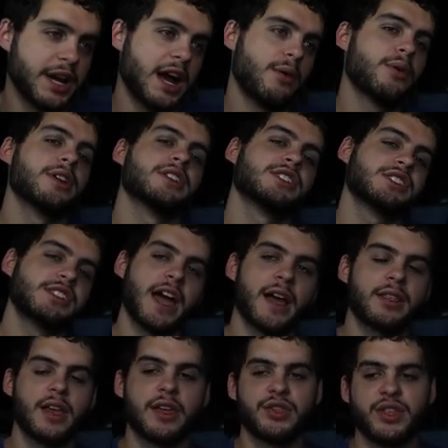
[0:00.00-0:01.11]
I wanna stack
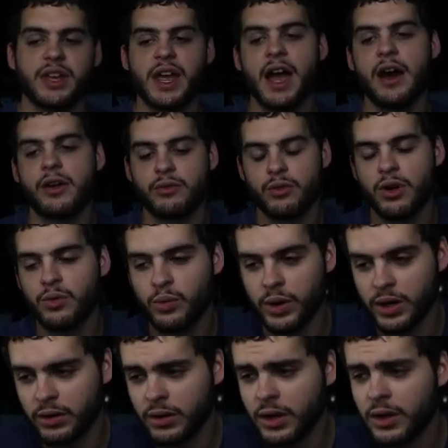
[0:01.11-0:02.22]
that thing out and run
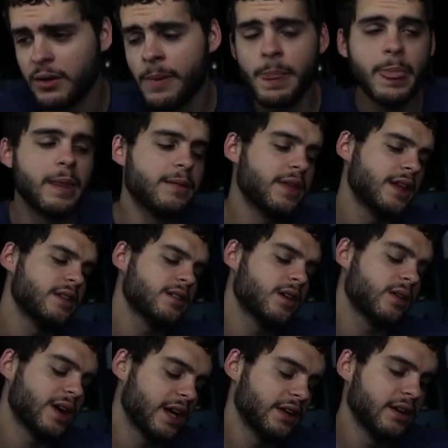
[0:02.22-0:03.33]
well. Then you go
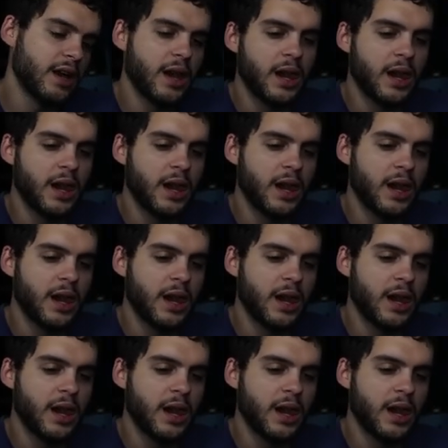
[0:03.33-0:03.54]
ahead,